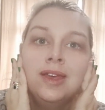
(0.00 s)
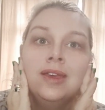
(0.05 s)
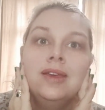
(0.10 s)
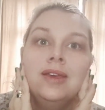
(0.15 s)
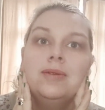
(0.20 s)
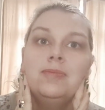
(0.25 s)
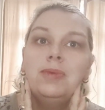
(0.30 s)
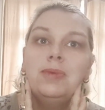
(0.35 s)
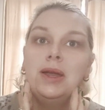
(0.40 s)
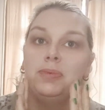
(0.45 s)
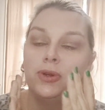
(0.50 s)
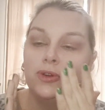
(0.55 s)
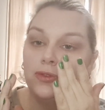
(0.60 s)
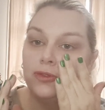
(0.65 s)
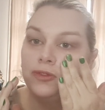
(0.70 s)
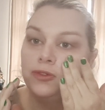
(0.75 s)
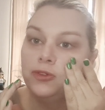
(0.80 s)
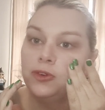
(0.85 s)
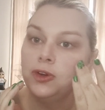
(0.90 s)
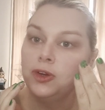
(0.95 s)
my
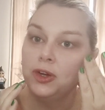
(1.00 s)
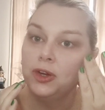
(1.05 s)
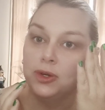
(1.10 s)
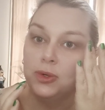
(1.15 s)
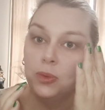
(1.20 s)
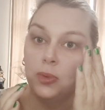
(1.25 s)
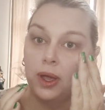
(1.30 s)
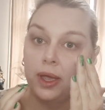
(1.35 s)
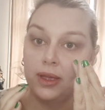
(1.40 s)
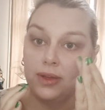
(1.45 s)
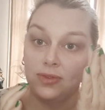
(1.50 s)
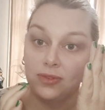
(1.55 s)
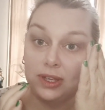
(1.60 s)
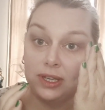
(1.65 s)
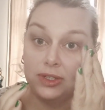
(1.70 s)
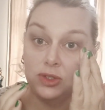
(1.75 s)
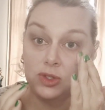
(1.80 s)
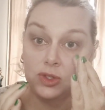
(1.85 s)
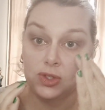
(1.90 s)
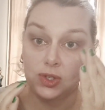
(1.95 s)
preferred way of
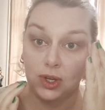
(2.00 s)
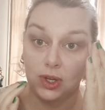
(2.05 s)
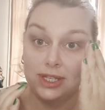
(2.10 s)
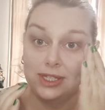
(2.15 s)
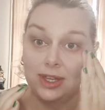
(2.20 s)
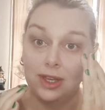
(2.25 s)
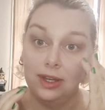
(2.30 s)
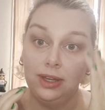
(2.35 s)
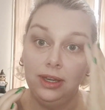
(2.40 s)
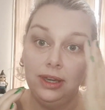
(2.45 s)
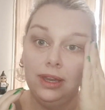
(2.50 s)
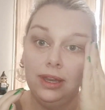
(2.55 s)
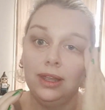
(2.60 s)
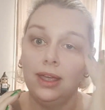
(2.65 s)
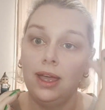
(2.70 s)
exercising,